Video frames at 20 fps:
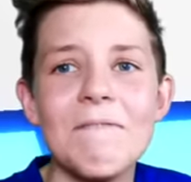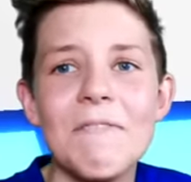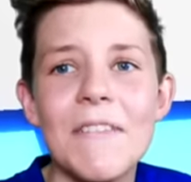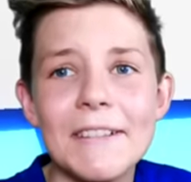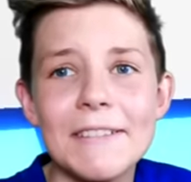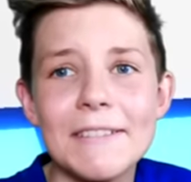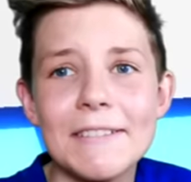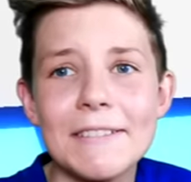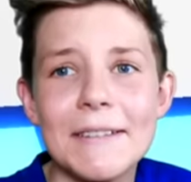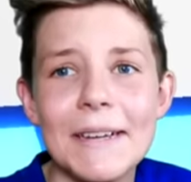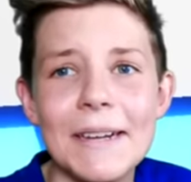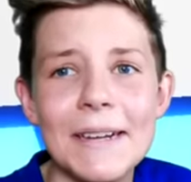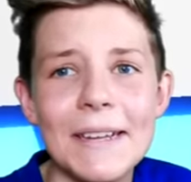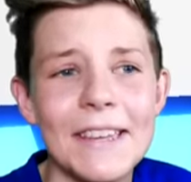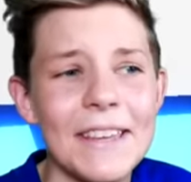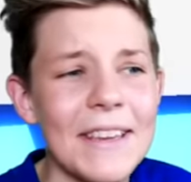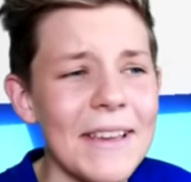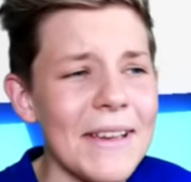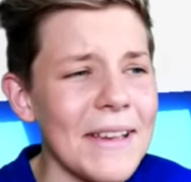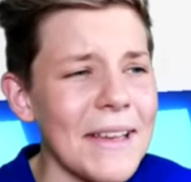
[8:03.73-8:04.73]
That's so
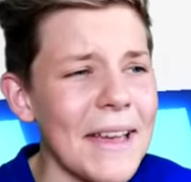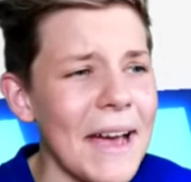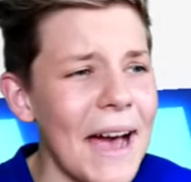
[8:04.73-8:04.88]
cute,